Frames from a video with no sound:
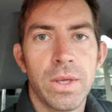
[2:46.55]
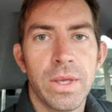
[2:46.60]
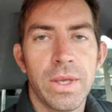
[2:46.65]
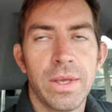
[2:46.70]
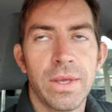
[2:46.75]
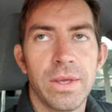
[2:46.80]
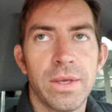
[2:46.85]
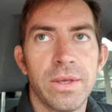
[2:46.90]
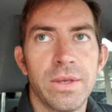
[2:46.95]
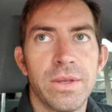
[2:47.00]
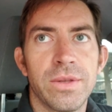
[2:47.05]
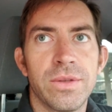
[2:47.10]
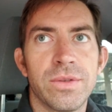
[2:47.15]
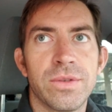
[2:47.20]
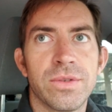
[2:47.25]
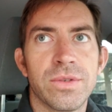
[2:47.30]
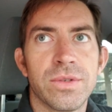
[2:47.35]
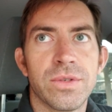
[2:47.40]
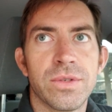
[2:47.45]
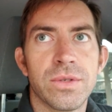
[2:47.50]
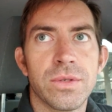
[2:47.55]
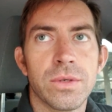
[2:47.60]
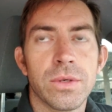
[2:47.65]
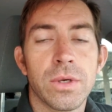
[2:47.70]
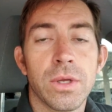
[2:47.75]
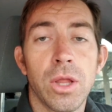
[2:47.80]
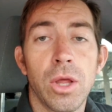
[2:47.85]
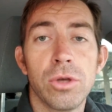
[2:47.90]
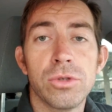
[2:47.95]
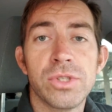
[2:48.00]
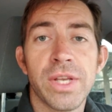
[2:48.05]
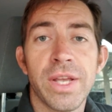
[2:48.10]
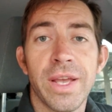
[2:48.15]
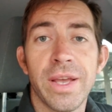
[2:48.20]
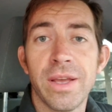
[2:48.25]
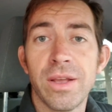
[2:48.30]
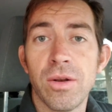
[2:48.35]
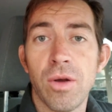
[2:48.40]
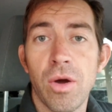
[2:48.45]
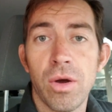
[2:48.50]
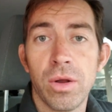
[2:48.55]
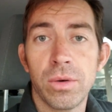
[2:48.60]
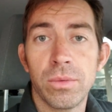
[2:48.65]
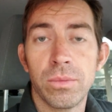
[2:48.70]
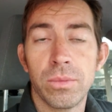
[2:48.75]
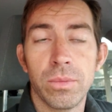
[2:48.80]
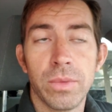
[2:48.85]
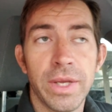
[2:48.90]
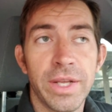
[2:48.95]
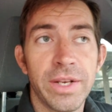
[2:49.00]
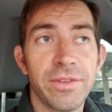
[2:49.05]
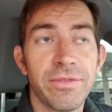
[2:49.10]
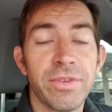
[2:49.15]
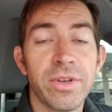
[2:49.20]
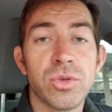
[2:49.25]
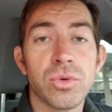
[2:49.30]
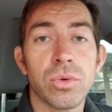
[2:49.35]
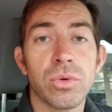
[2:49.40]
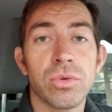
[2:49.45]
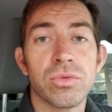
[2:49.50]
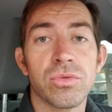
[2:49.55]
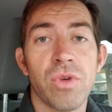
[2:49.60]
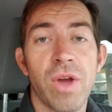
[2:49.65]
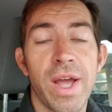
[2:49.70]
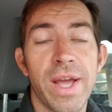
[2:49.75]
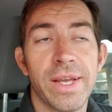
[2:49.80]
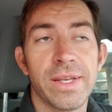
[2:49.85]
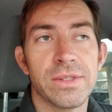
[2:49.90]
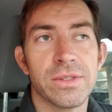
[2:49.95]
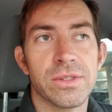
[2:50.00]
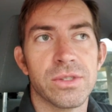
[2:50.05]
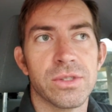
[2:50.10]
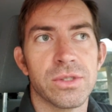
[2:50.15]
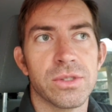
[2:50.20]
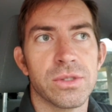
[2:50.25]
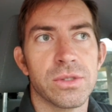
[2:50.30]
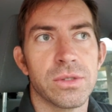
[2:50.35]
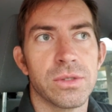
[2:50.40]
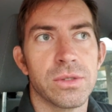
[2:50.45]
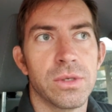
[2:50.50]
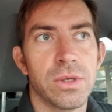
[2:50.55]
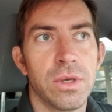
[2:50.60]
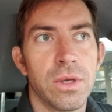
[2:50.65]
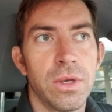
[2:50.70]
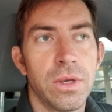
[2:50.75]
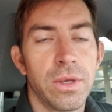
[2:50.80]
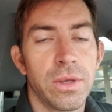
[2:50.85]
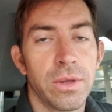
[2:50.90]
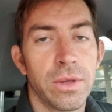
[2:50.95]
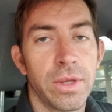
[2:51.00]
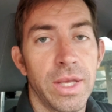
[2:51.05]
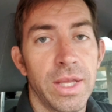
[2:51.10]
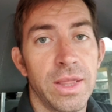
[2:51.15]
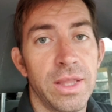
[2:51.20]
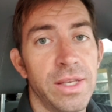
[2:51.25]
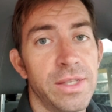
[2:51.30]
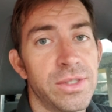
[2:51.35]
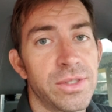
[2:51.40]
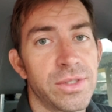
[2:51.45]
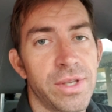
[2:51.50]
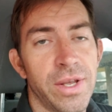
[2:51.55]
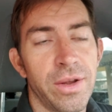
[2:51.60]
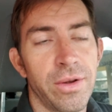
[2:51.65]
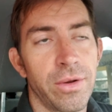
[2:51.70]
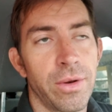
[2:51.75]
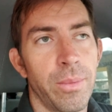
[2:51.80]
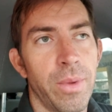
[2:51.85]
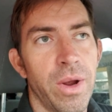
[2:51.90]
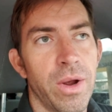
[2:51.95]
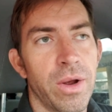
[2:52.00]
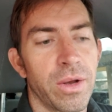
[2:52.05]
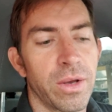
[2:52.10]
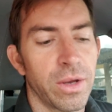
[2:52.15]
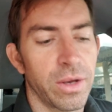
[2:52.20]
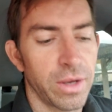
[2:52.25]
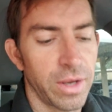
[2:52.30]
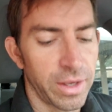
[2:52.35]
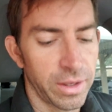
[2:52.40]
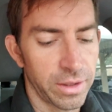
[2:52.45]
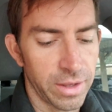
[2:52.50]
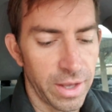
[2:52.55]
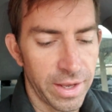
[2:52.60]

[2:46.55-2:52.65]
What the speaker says: is closing in on individual rights, at least here in America.